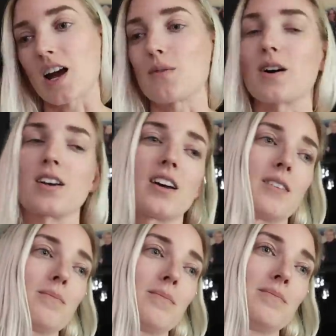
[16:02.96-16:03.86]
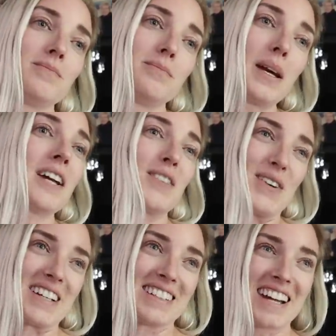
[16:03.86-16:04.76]
I want a pink
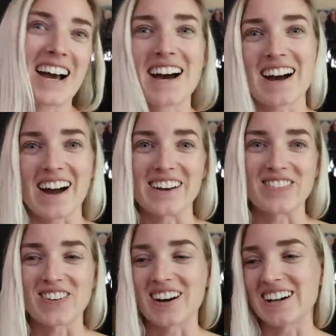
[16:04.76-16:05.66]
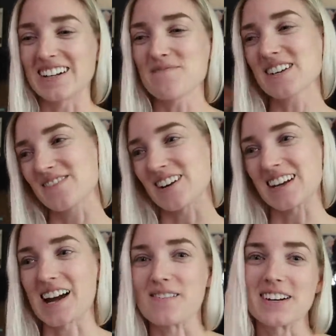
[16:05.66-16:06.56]
one. I want a big
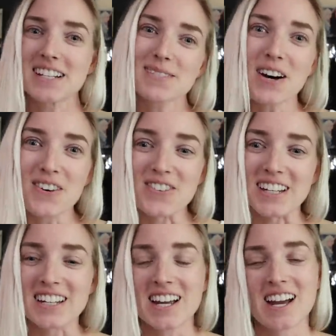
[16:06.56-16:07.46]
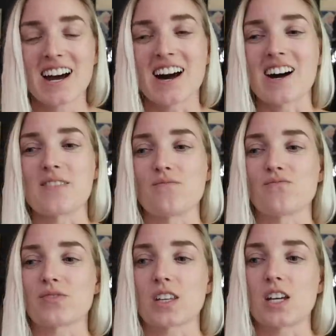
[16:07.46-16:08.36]
one. I want a small one.
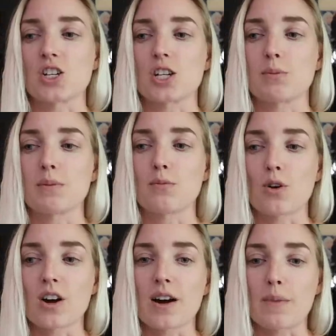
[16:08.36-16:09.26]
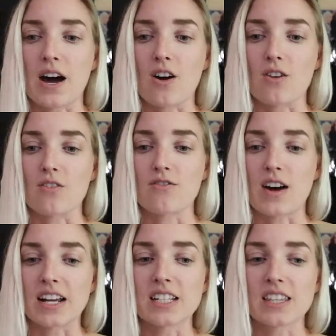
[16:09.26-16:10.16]
It should be more about
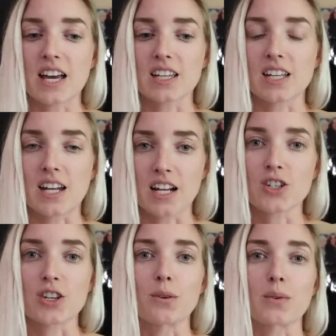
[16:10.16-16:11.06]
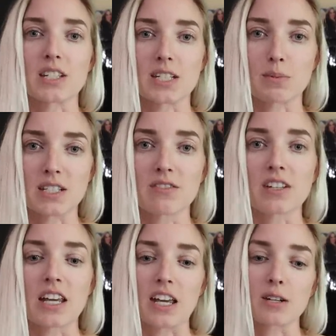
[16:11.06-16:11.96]
finding that connection with a
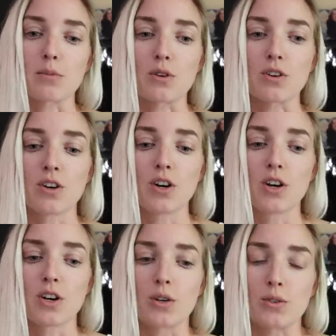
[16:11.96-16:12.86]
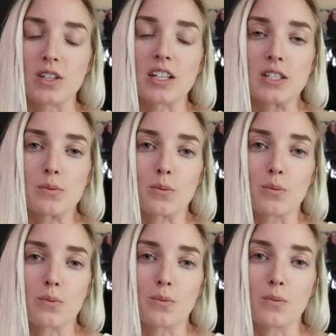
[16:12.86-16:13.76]
specific animal who needs
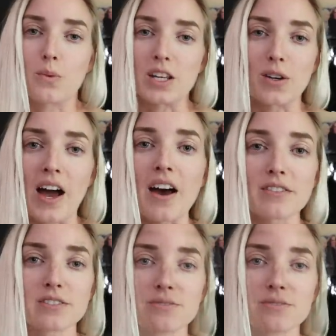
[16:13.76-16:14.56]
what you have.